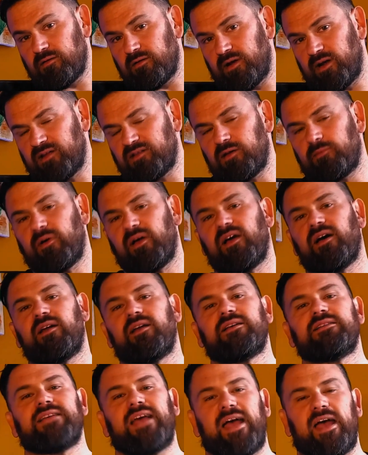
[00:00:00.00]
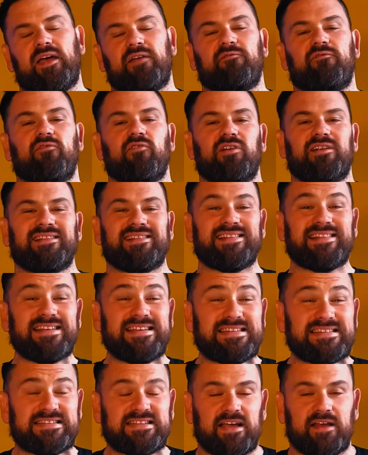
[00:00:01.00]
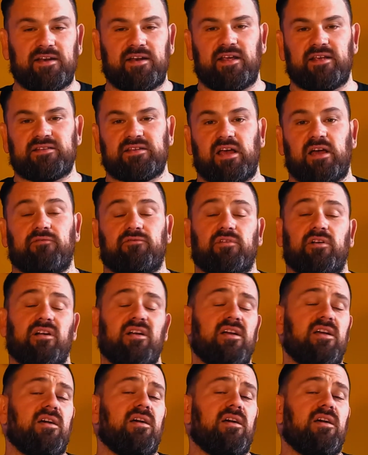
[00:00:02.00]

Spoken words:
antibiotics and for at least 10 days after.